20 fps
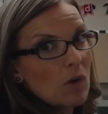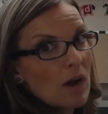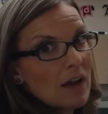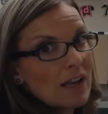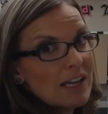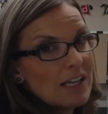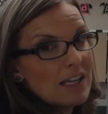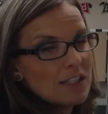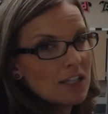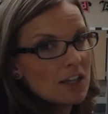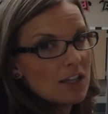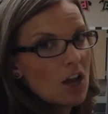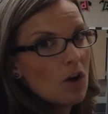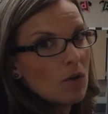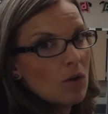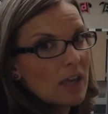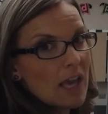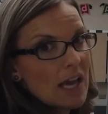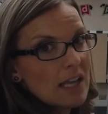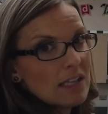I need to know
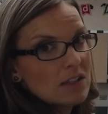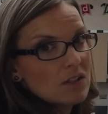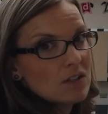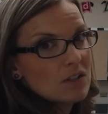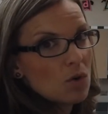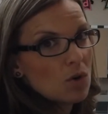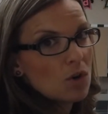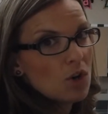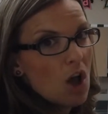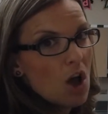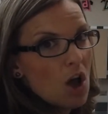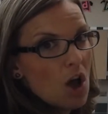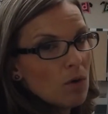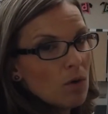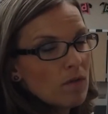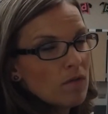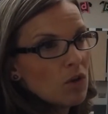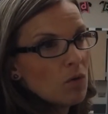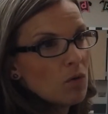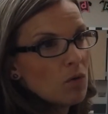yes or no
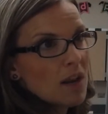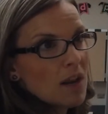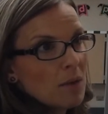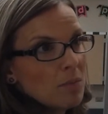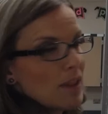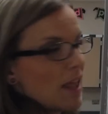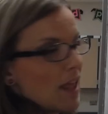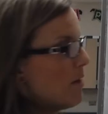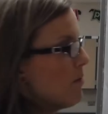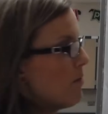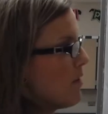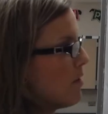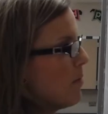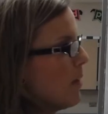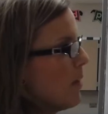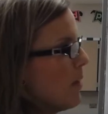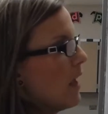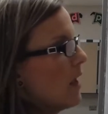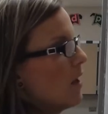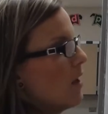if you want to play with
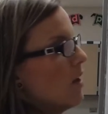me.